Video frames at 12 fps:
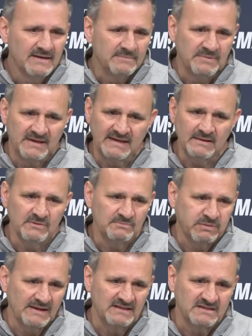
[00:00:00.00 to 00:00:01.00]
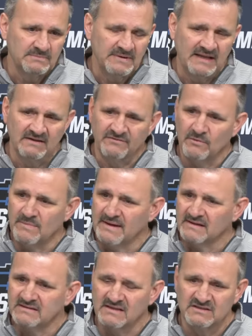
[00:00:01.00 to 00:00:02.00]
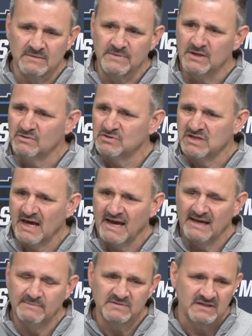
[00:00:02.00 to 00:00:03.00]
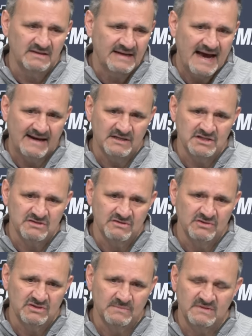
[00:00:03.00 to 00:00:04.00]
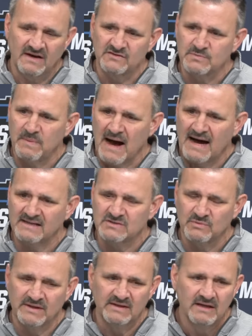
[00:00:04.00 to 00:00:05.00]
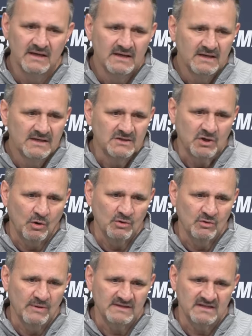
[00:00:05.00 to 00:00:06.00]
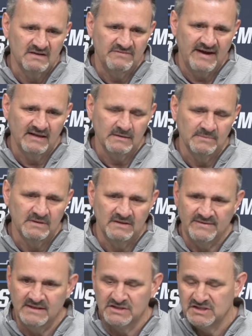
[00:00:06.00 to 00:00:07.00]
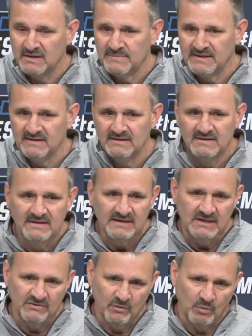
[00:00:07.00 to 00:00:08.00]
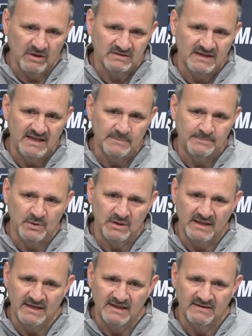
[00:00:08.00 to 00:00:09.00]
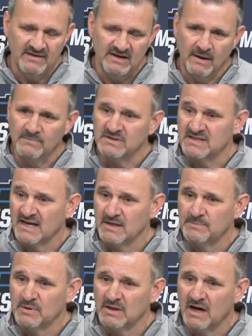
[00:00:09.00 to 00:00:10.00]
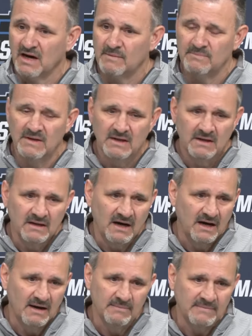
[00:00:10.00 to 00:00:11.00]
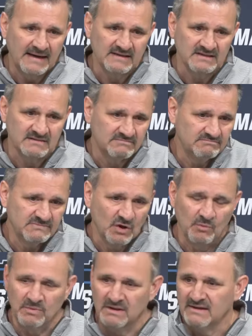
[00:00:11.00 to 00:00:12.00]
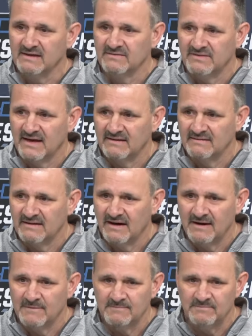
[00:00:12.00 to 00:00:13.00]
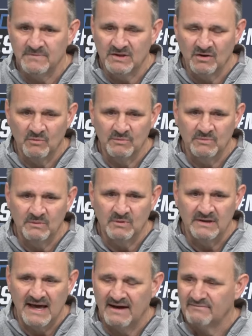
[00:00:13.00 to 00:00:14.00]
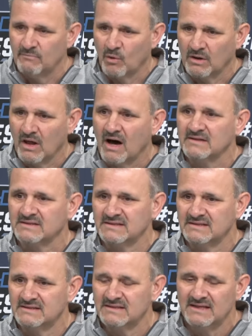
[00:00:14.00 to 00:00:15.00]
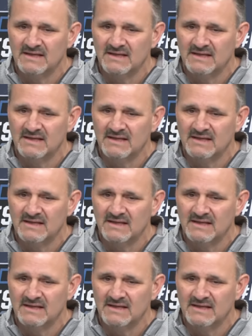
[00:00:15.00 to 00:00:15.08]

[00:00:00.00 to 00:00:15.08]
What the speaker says: but he would play some meaningful minutes in some huge games and got us through some tough spots when Tolu wasn't available. And then Jimmy, you know, the work that he put in and the numbers that he put up, I just don't believe that, you know, we wouldn't have more losses